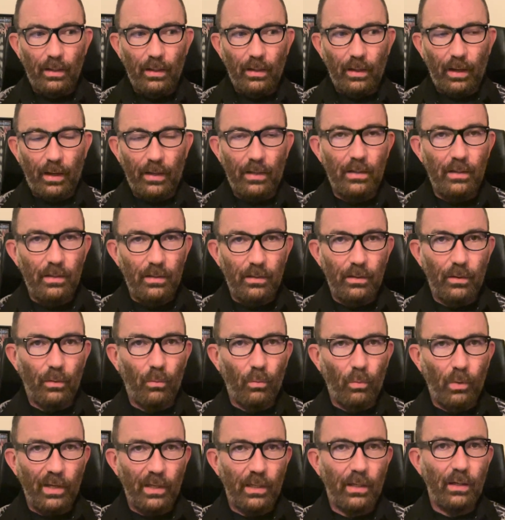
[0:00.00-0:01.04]

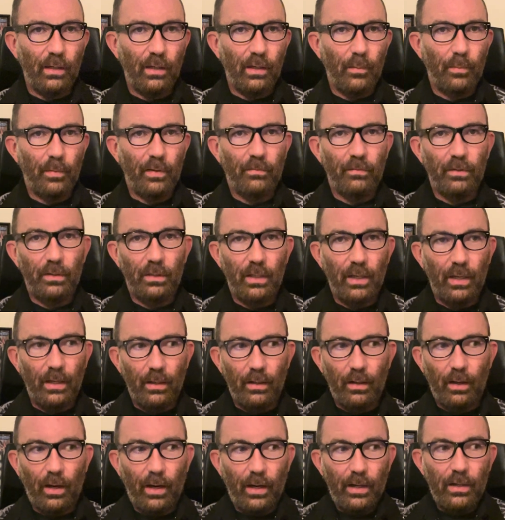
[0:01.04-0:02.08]
Waking up every
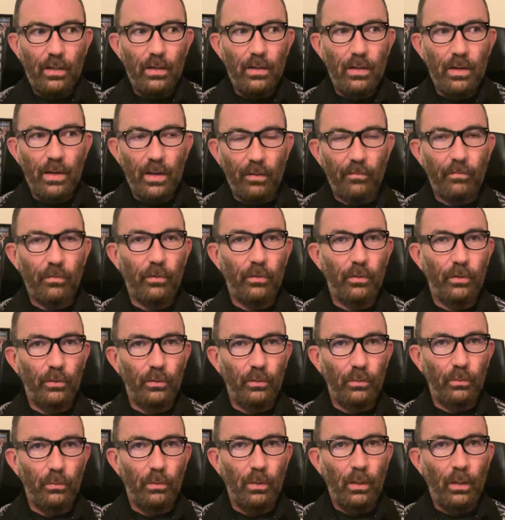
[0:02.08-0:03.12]
day, I never
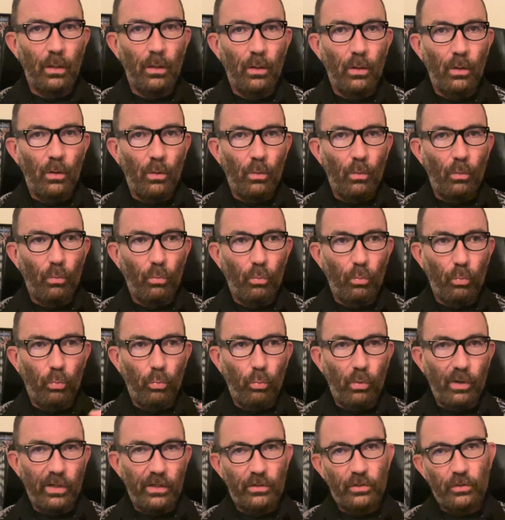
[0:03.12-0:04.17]
knew
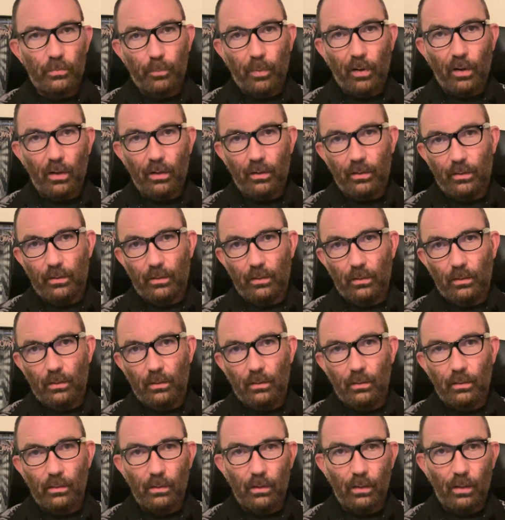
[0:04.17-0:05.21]
which
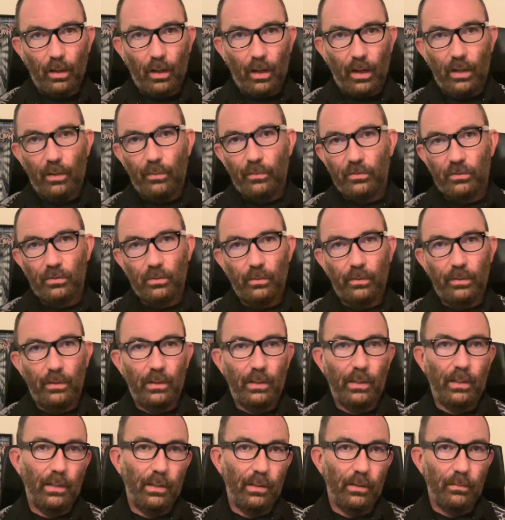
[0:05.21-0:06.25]
partner I was going to
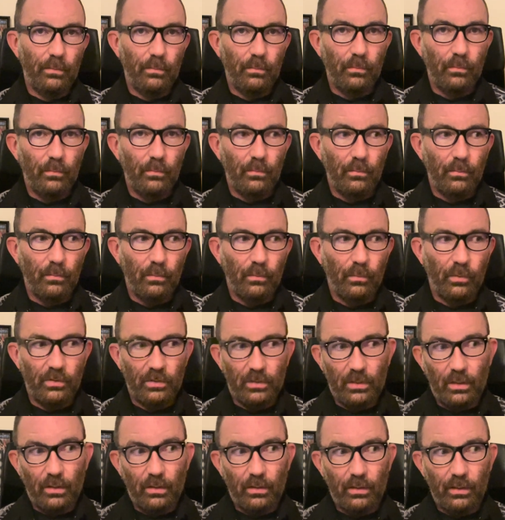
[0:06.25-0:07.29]
get. Was
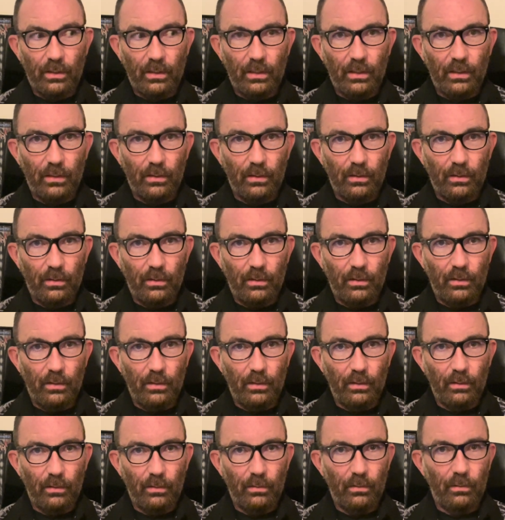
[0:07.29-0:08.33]
I going to get
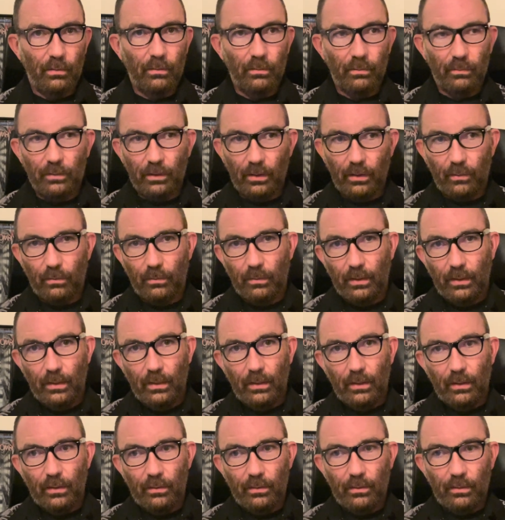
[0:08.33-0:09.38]

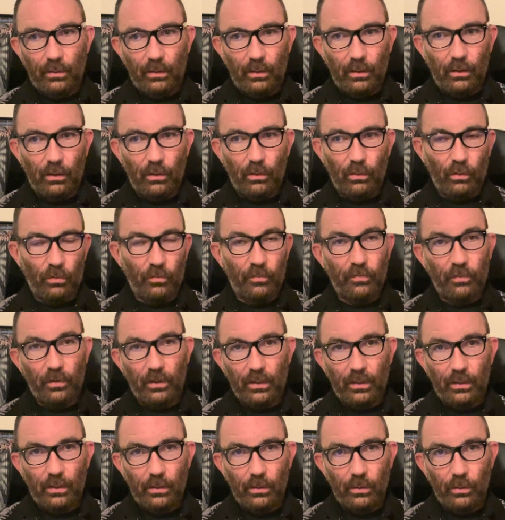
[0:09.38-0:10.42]
the
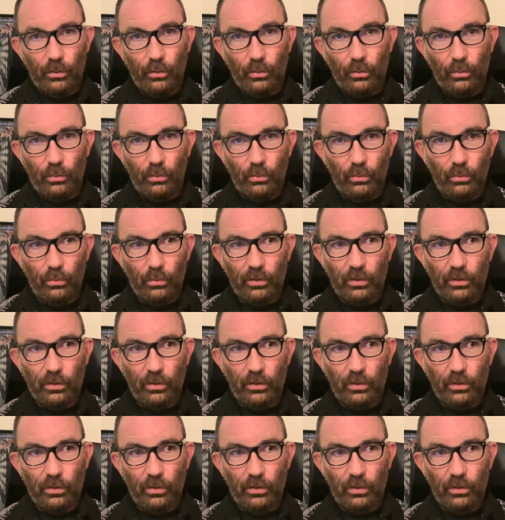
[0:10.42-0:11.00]
girlfriend who